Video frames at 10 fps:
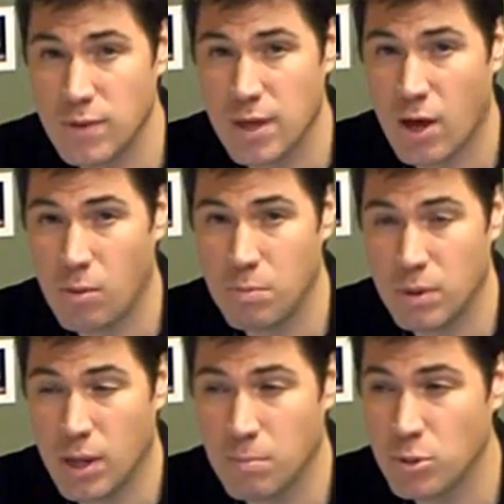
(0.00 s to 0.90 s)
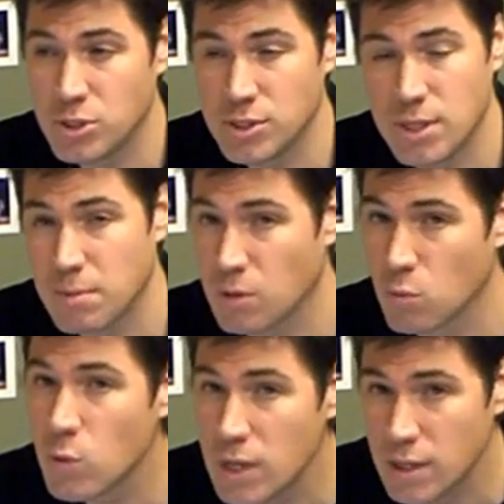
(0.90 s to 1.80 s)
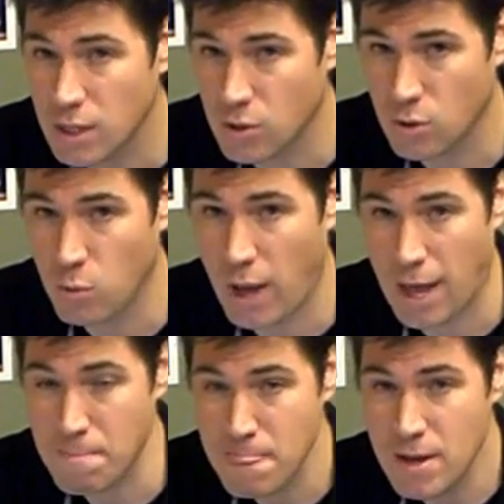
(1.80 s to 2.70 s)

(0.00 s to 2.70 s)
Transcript: The Help uh, pushes them in a really good way.